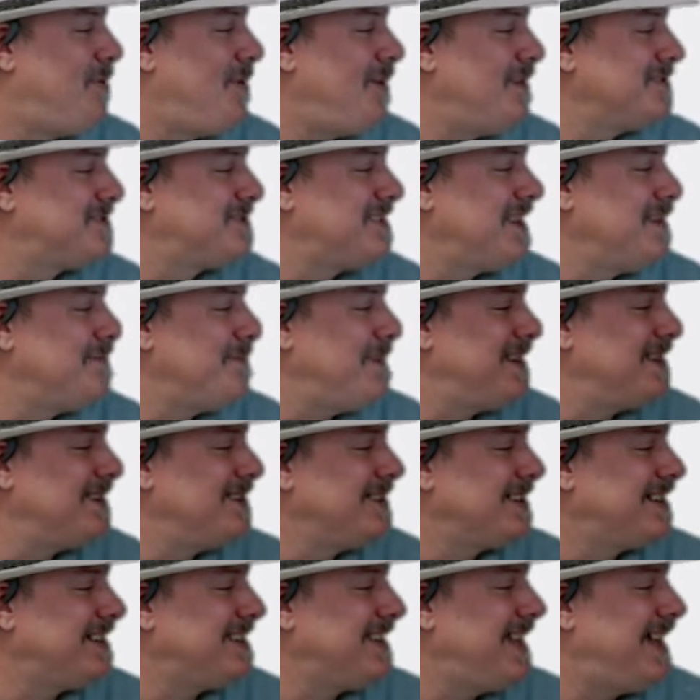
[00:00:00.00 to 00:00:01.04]
Paul's saying, by
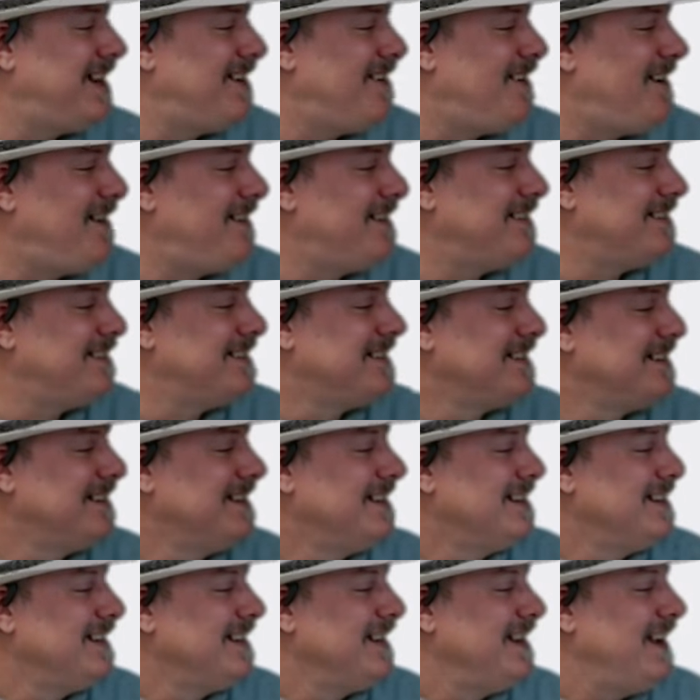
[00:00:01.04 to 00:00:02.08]
look at that art,
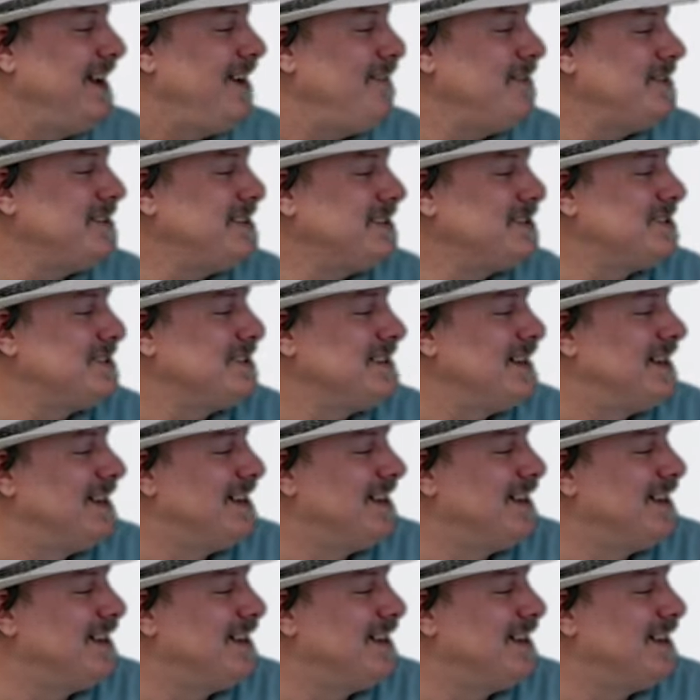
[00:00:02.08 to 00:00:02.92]
everything,